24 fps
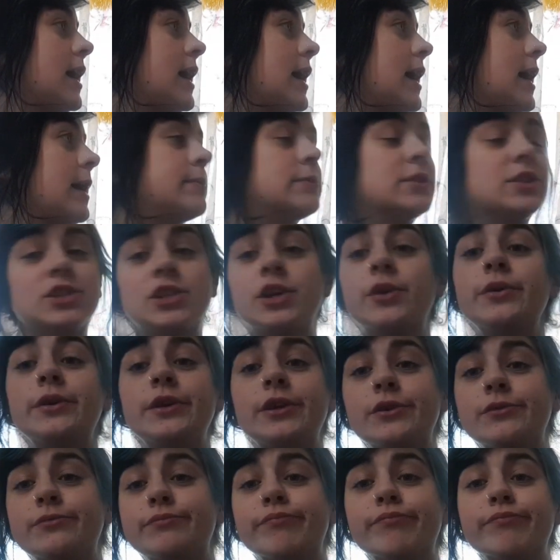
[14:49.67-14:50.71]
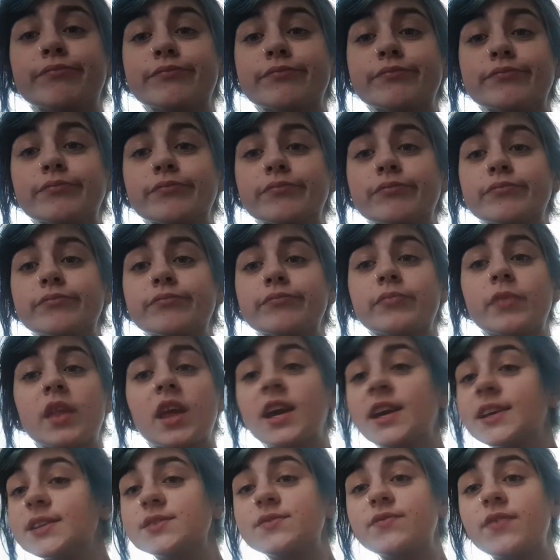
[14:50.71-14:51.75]
gonna show you,
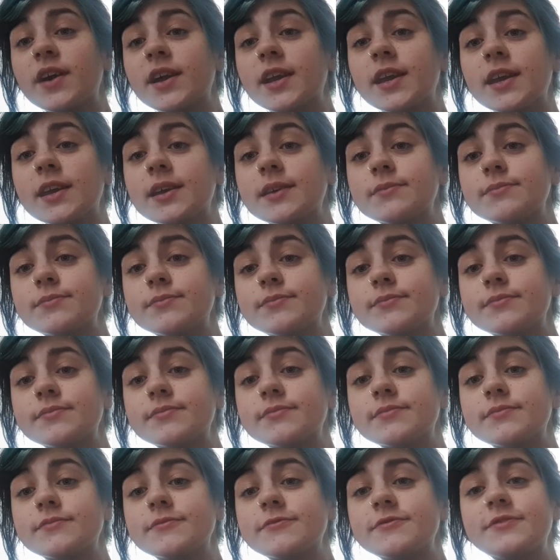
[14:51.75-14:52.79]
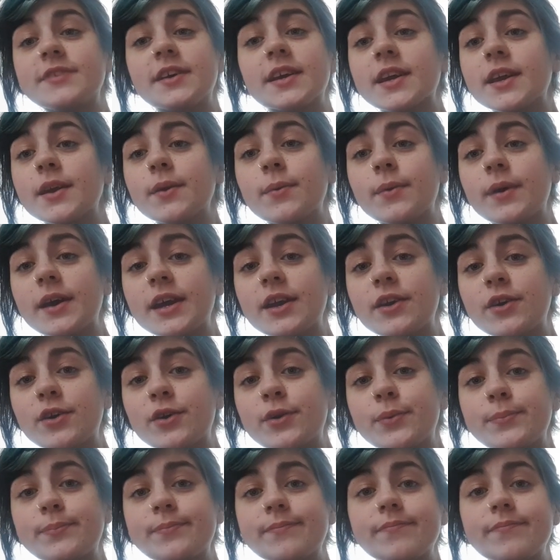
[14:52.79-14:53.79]
cause fuck it, why not?